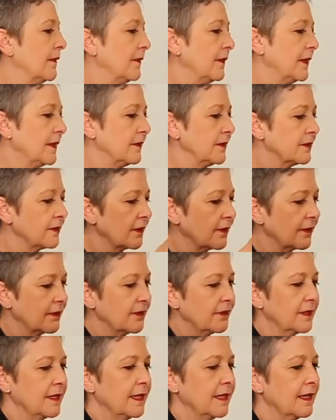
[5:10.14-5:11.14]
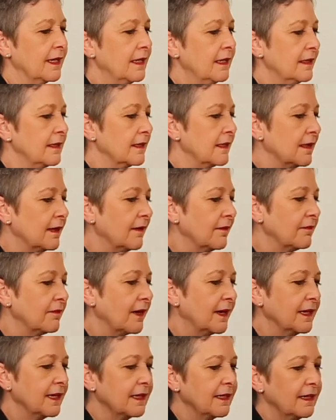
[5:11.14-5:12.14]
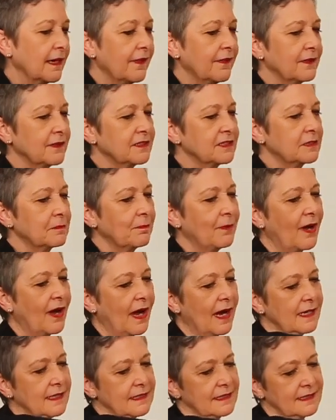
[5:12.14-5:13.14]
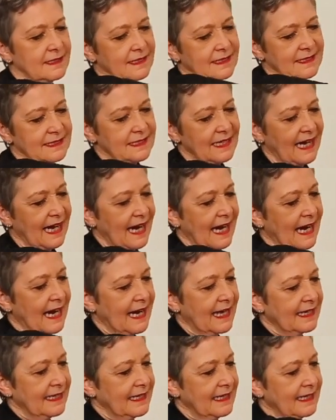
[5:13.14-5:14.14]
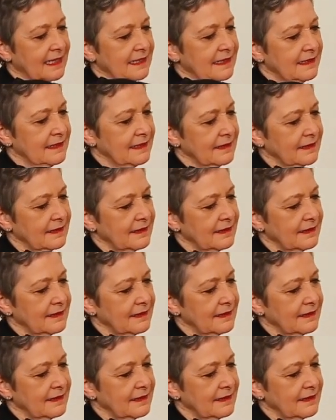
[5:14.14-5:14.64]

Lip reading: Then turning it, finding another spot to add in,